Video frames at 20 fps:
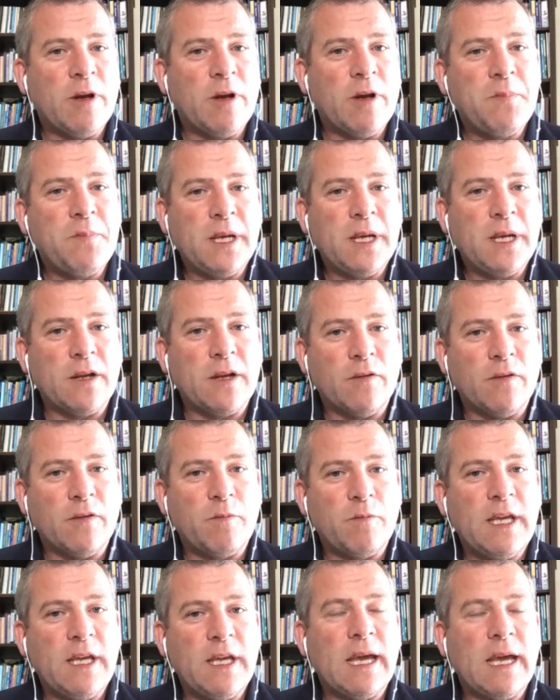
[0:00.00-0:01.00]
We're not big
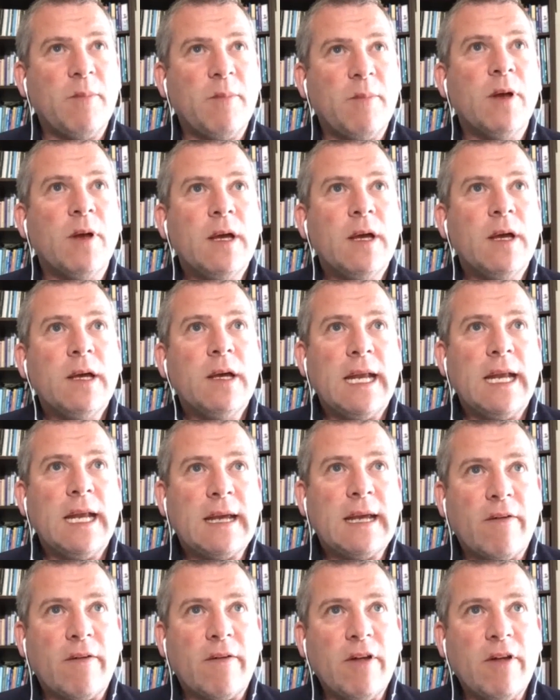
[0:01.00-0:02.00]
enough. We came
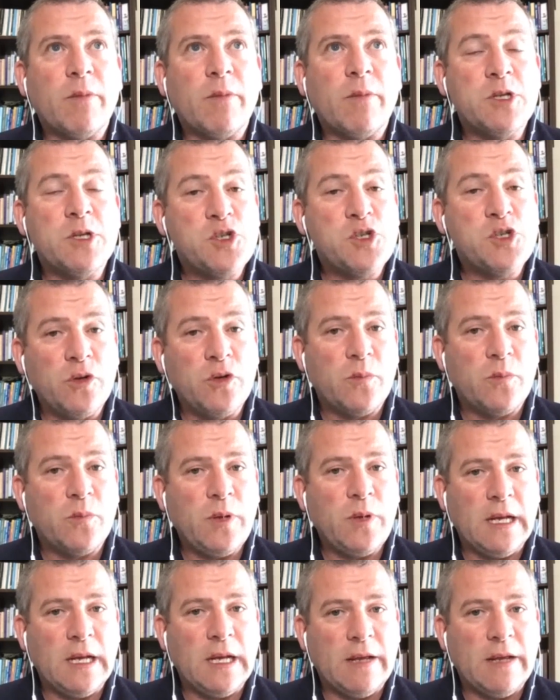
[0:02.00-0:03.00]
in Kerry from a junior
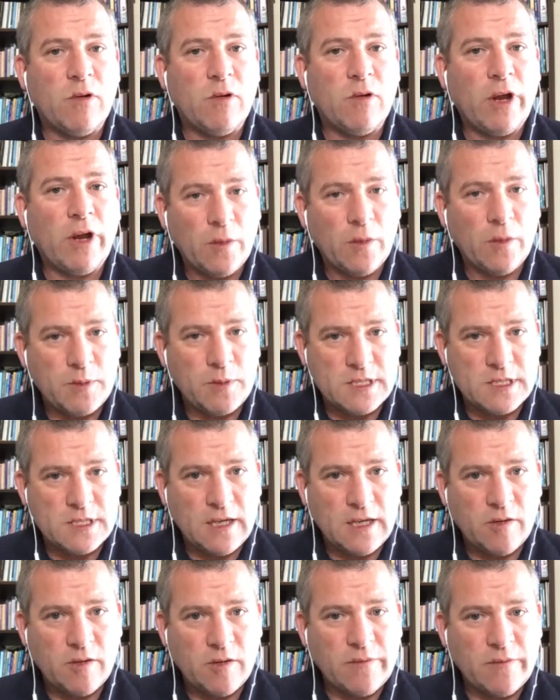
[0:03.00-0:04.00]
B level right up to
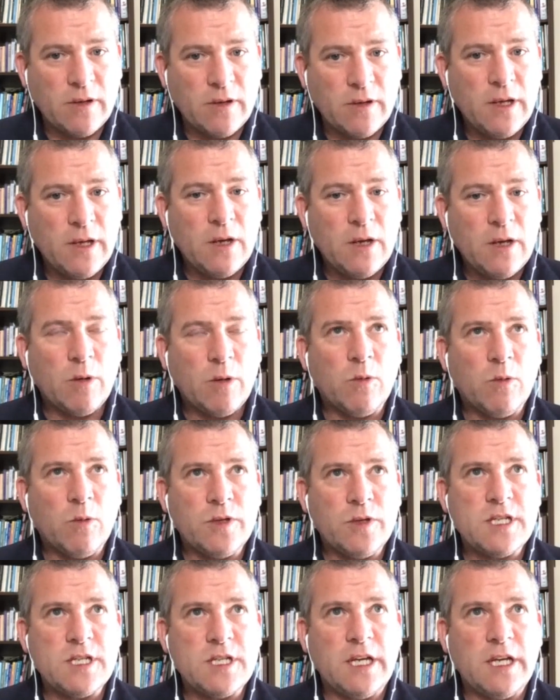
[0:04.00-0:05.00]
senior level. We
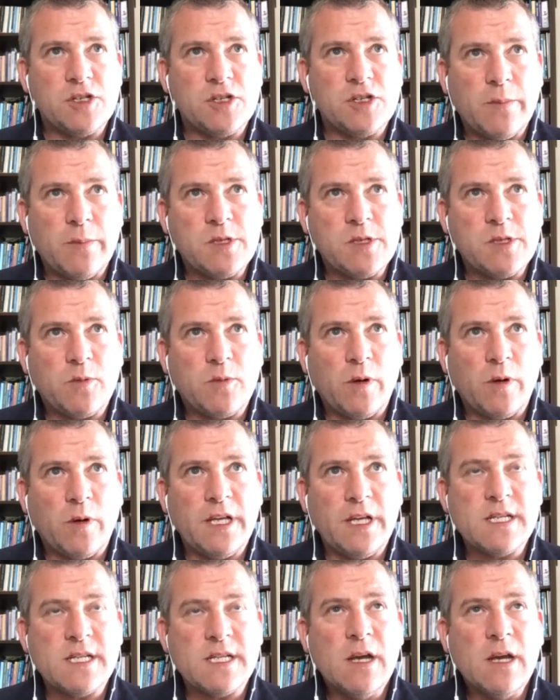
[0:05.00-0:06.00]
won the senior championship
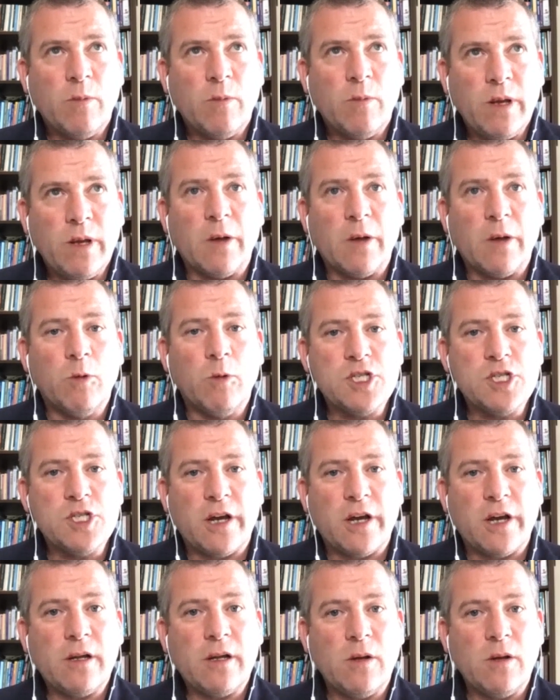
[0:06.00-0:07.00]
twice. We got one
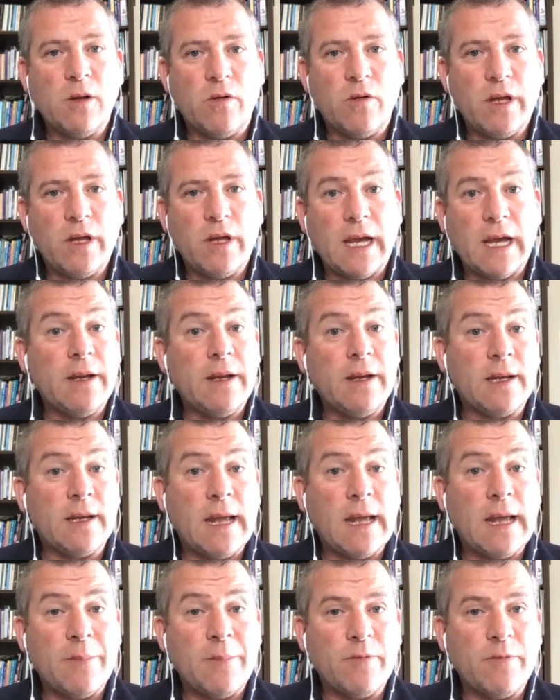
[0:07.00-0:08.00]
shot at glory, and it
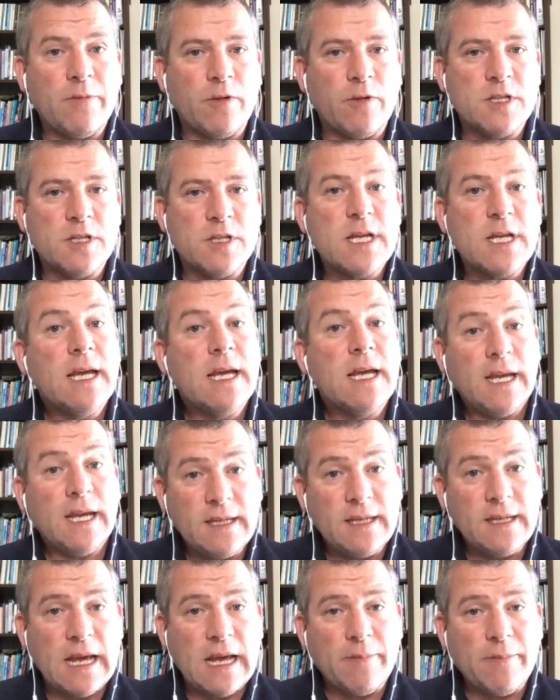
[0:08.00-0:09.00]
didn't happen for us.
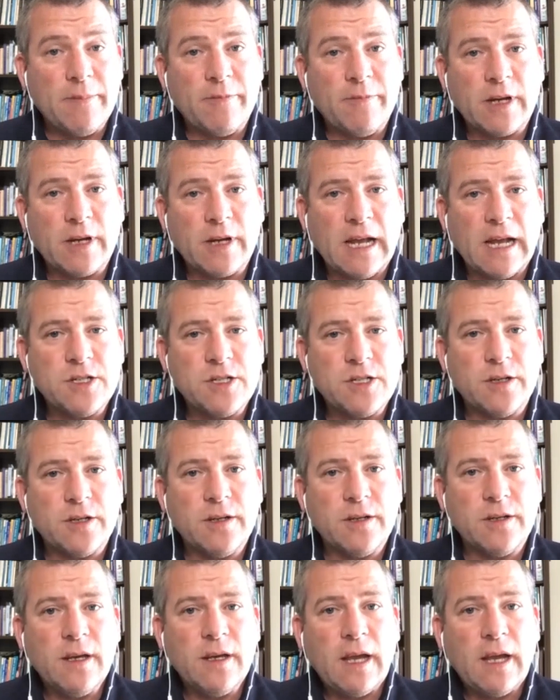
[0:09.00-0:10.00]
It did happen for
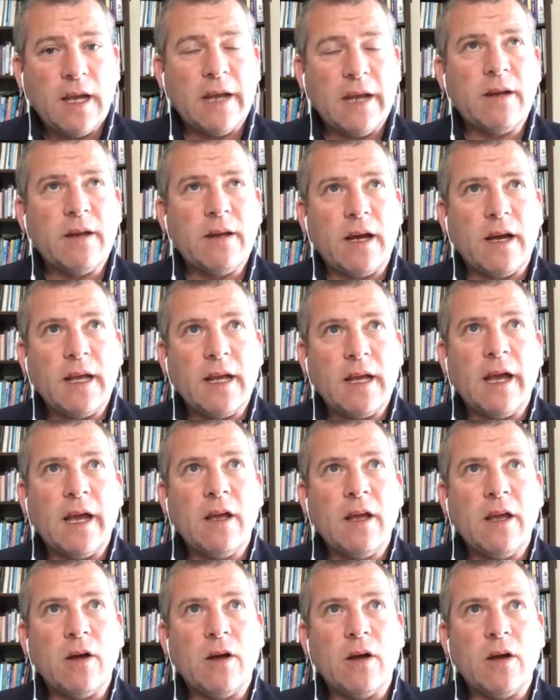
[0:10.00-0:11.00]
Caltra. And
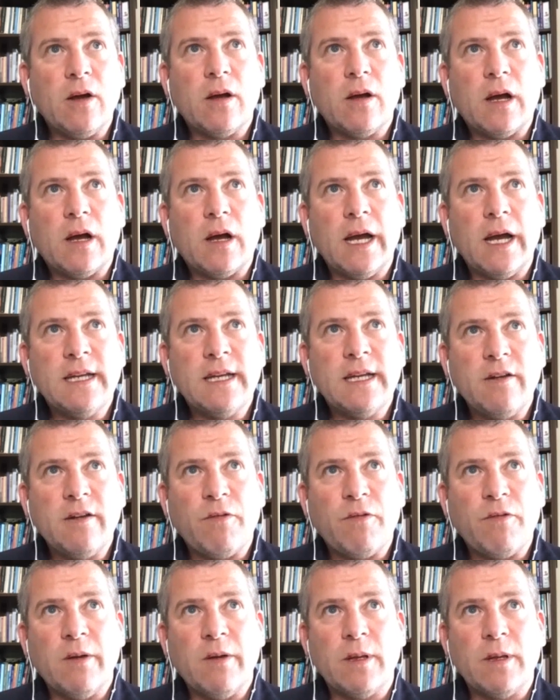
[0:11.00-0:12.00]
I
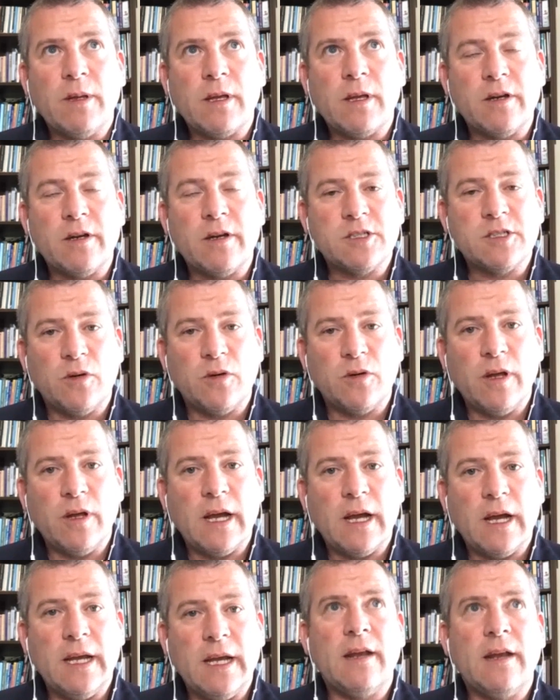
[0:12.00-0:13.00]
identify with their
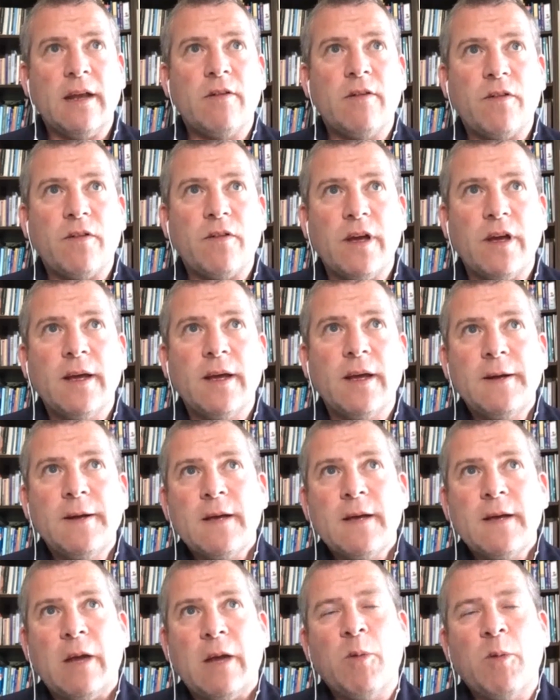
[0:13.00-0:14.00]
story.
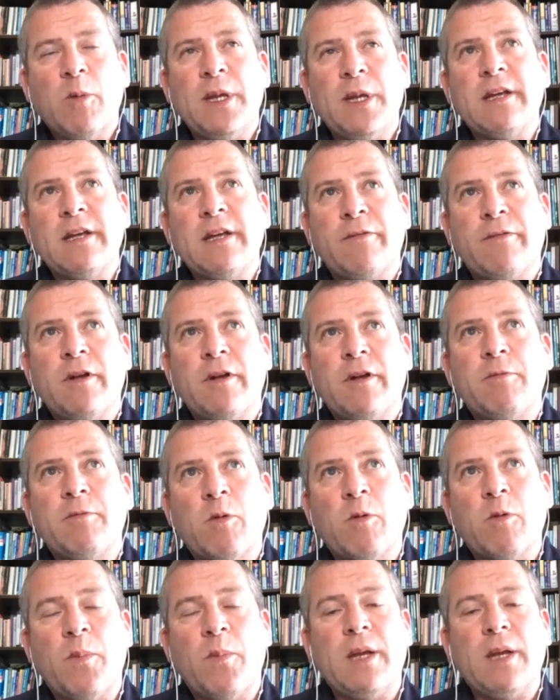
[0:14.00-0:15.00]
It would be different if
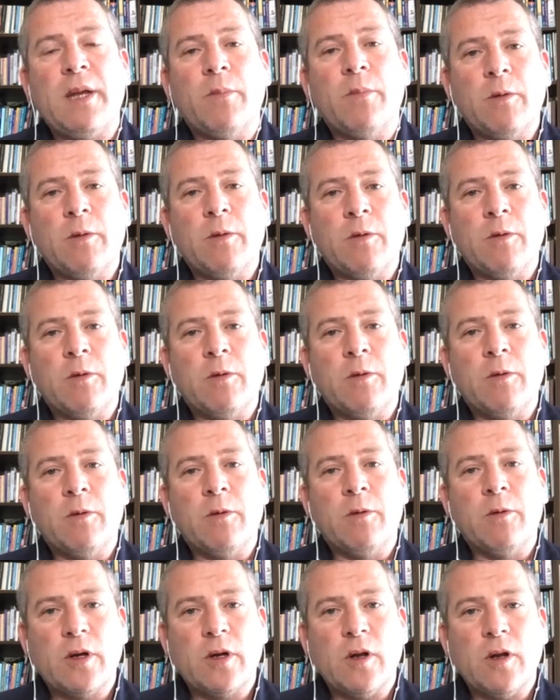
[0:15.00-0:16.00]
we were beaten by one of the
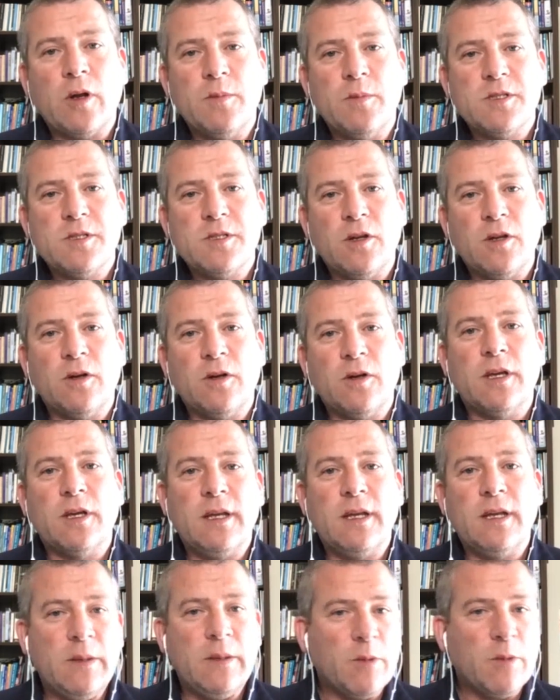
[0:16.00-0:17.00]
super clubs,
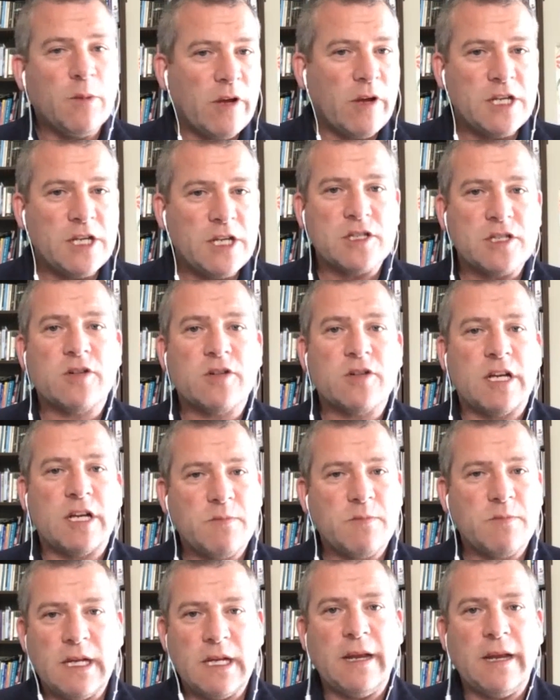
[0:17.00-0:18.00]
the Nemo Rangers,
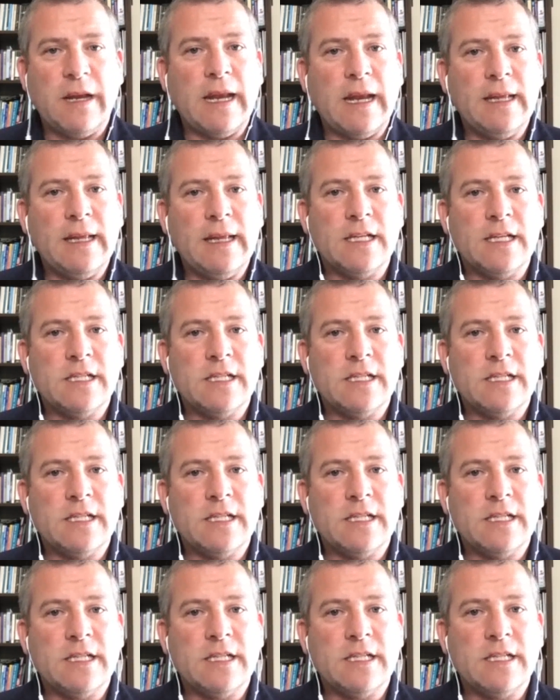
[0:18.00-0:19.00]
Crossmaglen, any of these
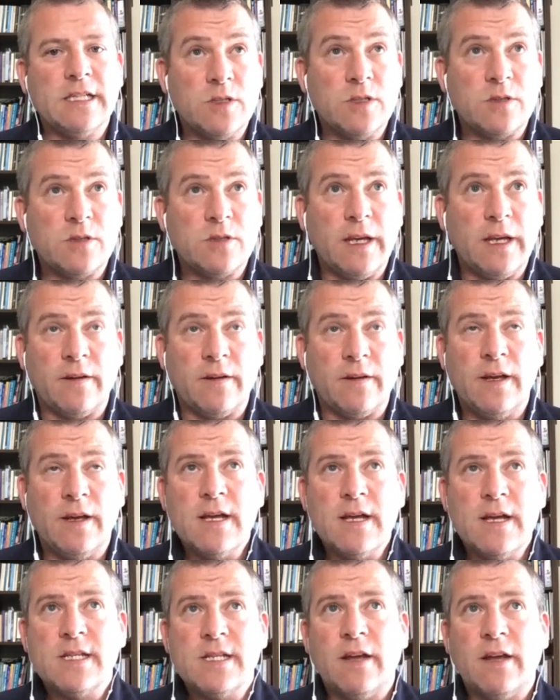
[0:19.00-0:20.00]
clubs that are used to winning at
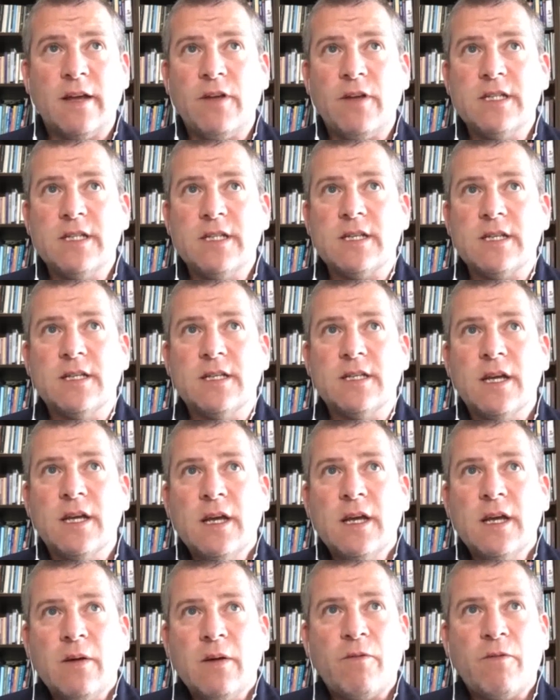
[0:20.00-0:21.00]
St. Vincent's.
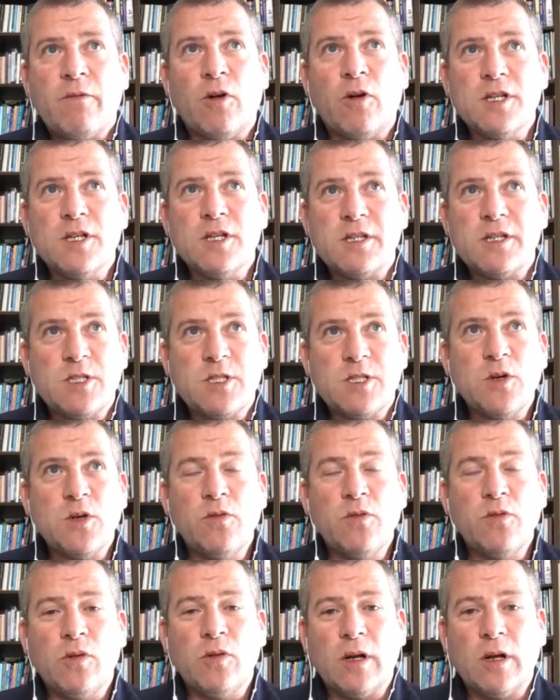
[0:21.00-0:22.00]
For us, it was
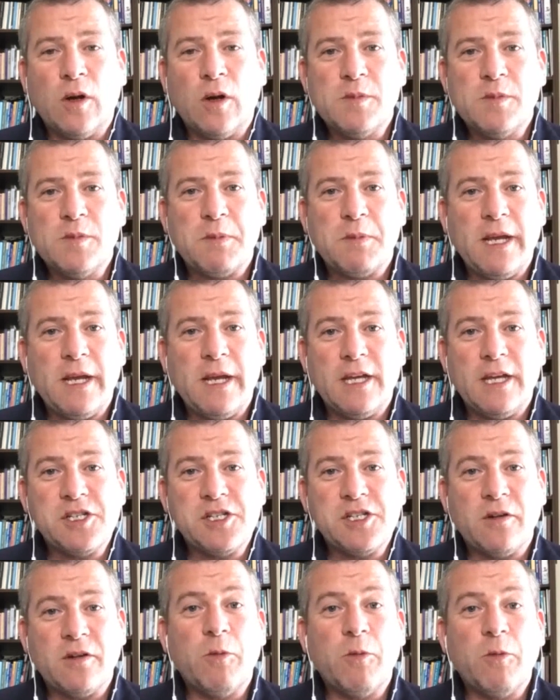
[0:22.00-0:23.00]
2 rural clubs playing
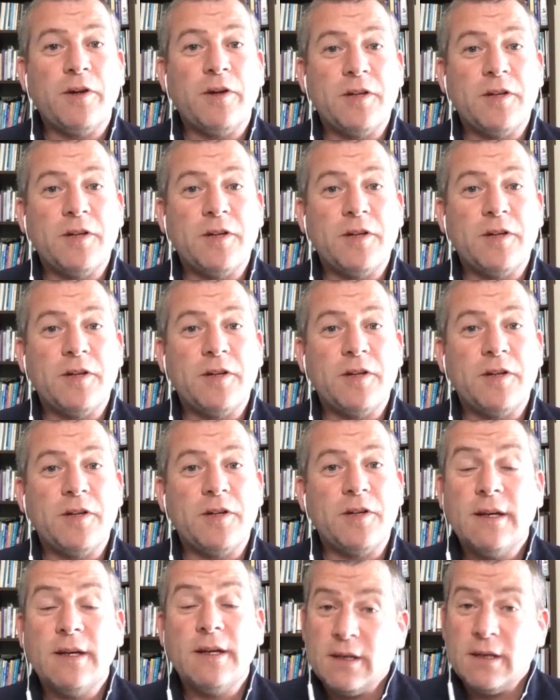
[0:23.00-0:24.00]
each other, winner takes
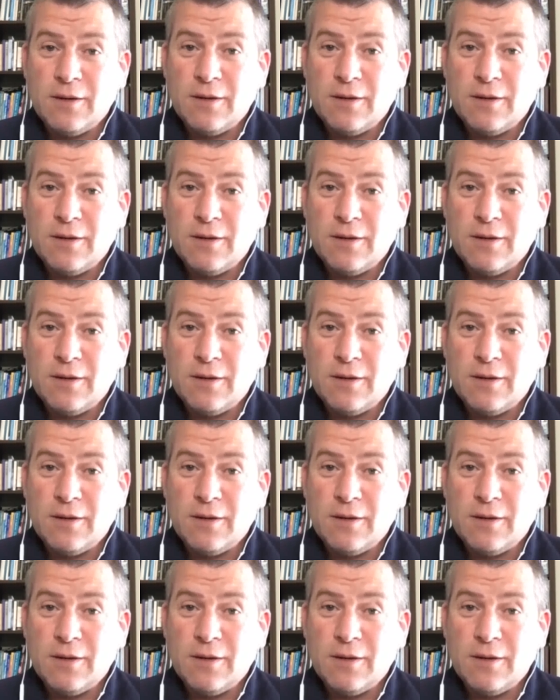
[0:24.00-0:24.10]
all.